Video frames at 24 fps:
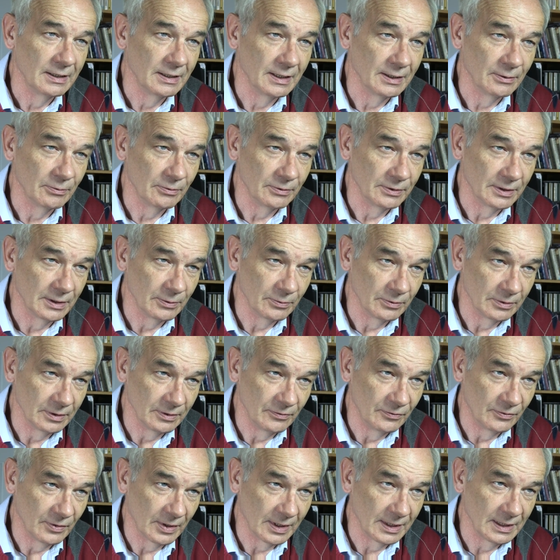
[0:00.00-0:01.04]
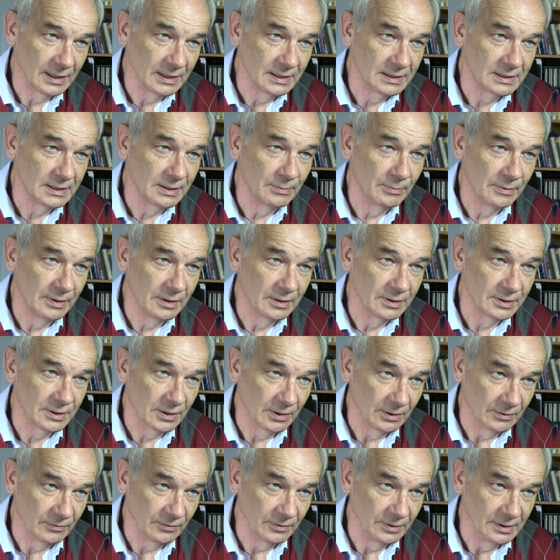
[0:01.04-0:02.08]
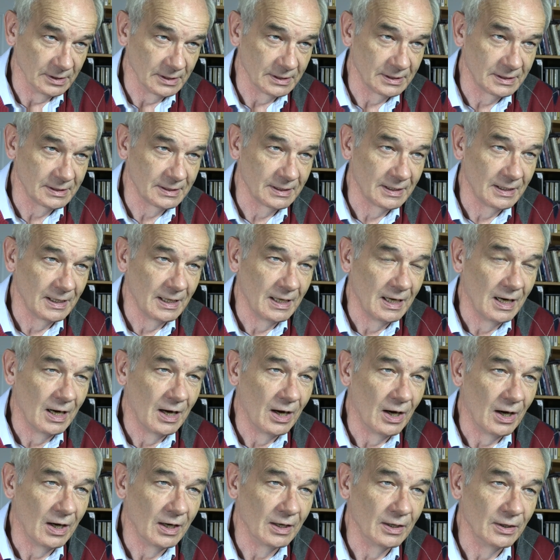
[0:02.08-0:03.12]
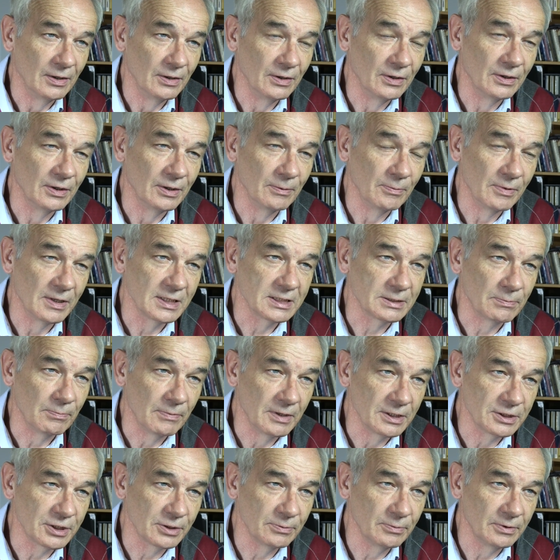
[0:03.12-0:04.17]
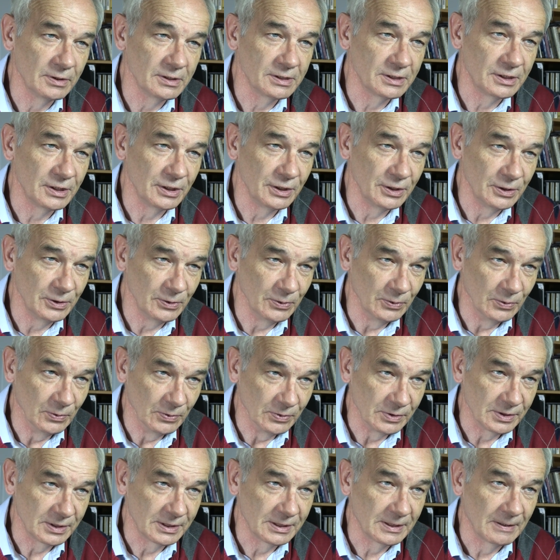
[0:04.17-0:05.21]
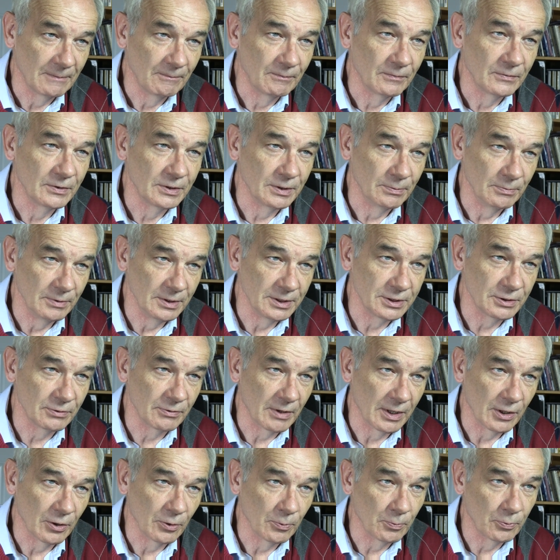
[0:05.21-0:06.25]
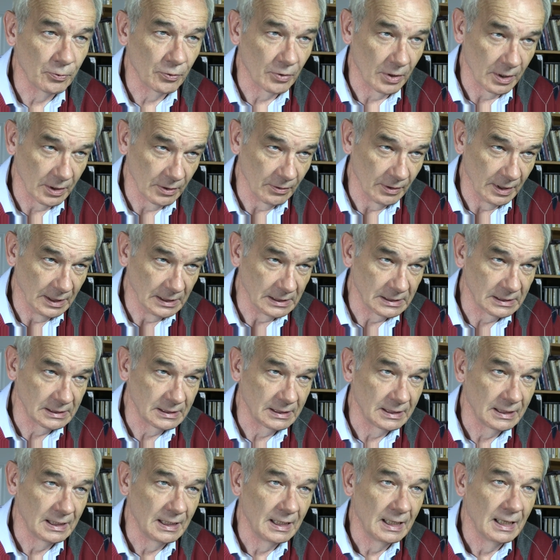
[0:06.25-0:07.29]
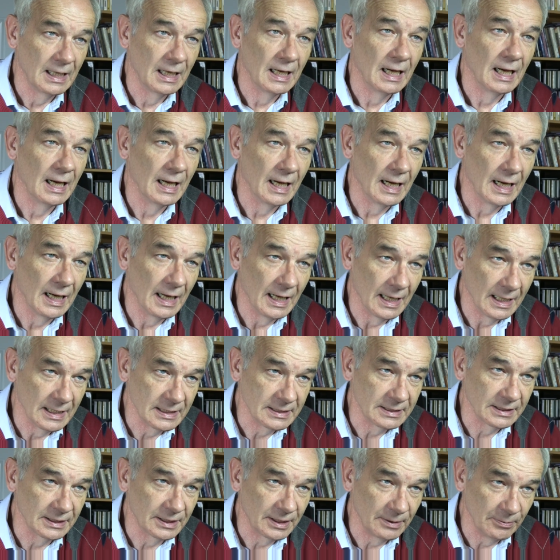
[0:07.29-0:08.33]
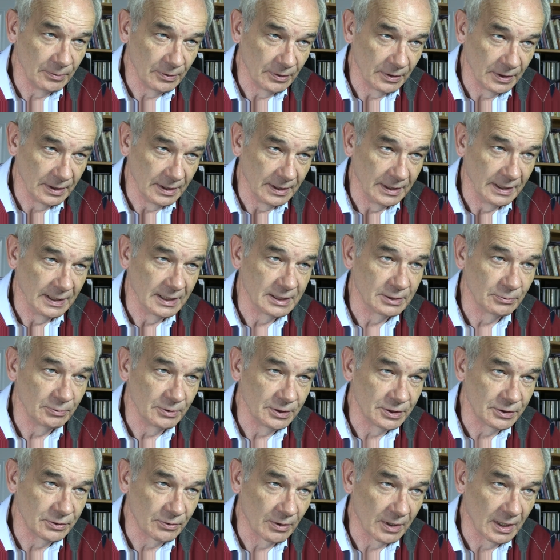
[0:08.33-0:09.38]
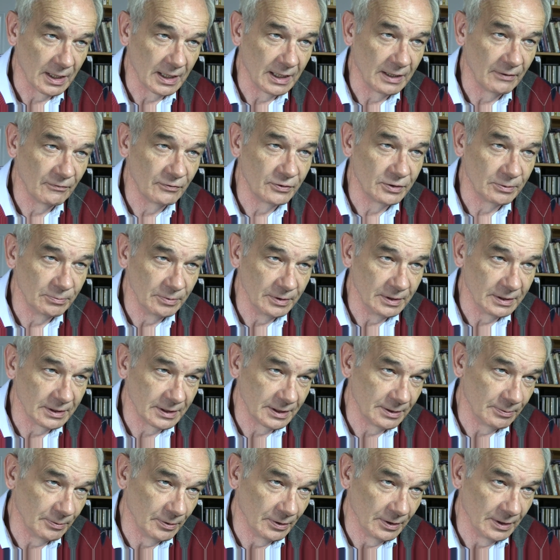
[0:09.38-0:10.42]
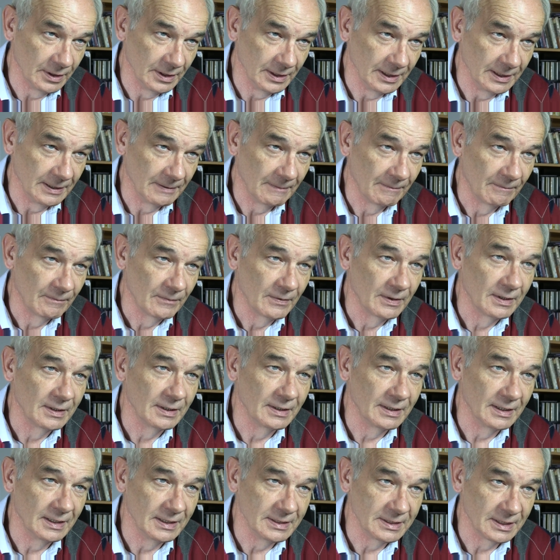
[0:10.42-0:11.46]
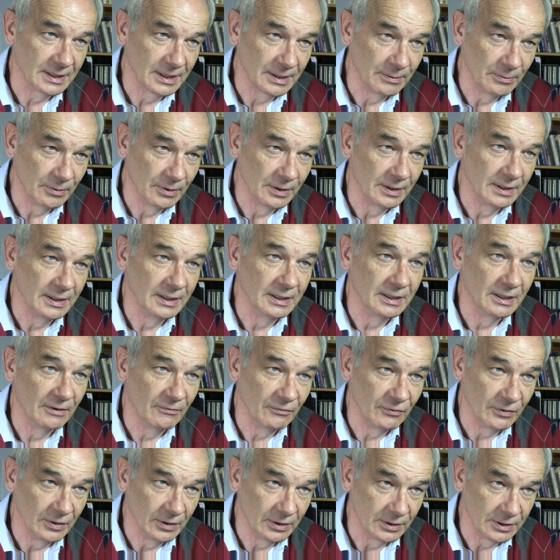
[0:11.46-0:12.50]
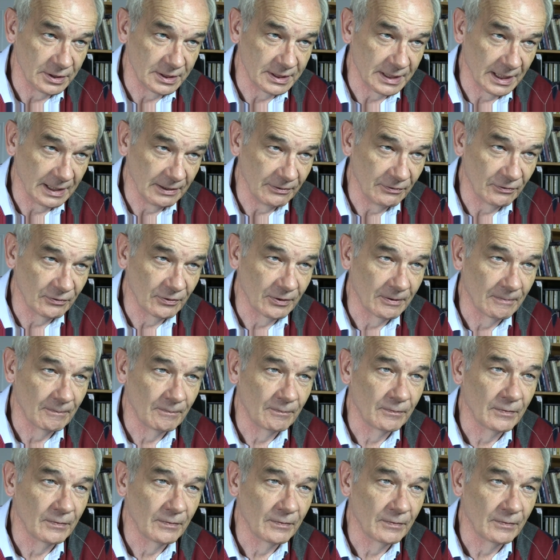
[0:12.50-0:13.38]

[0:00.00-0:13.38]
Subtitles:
that will advise the mayor's office on the best measurements to use to measure our progress as a community, as we strive to be a community that is a community that feels safe